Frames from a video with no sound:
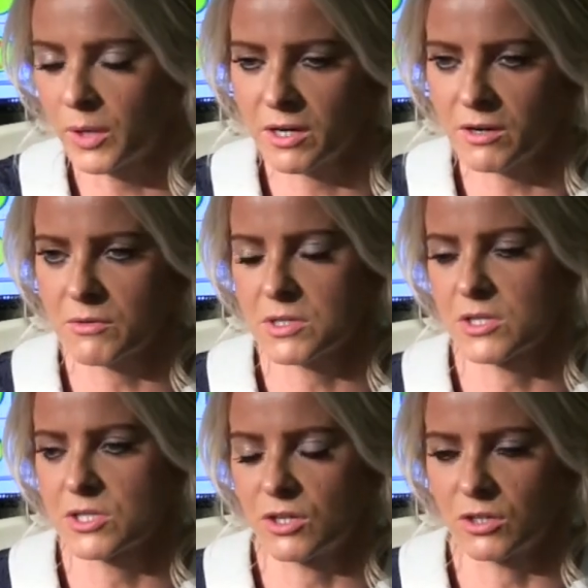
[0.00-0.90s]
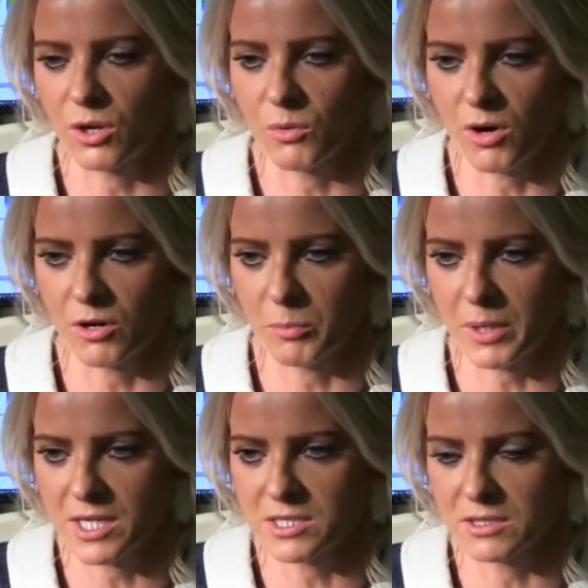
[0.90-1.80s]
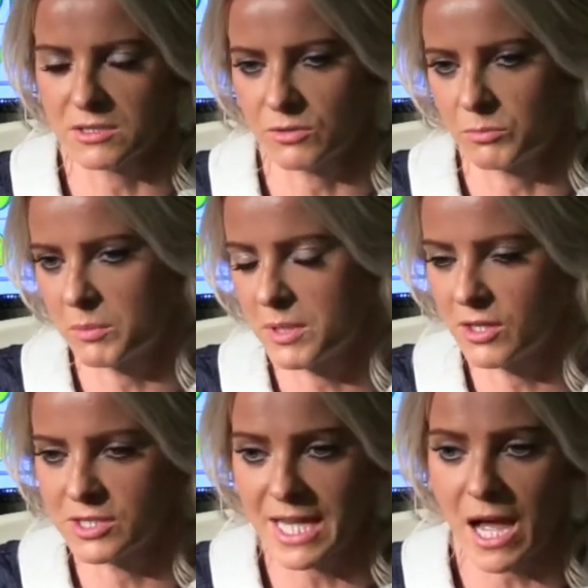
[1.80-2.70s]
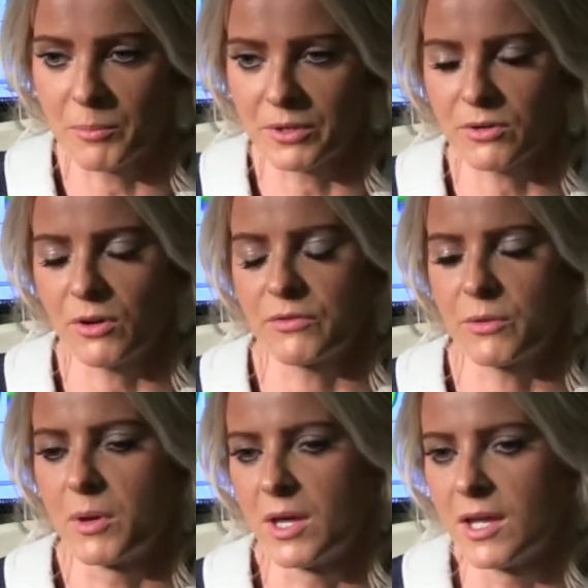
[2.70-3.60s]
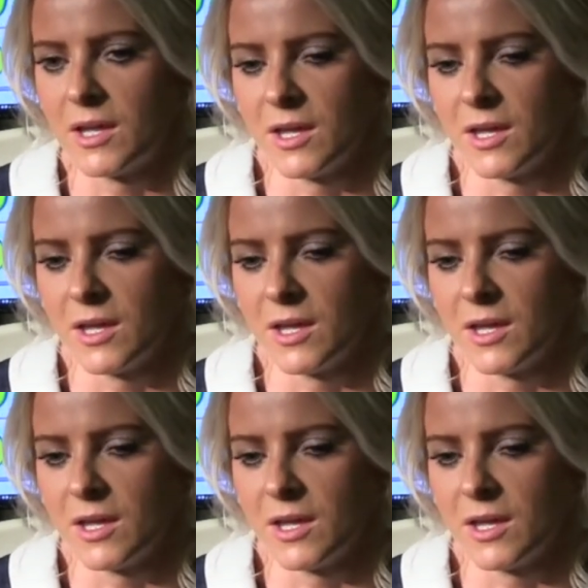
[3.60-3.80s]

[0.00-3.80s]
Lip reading: quicker with a certain cohort of patients, or maybe the diameter of them.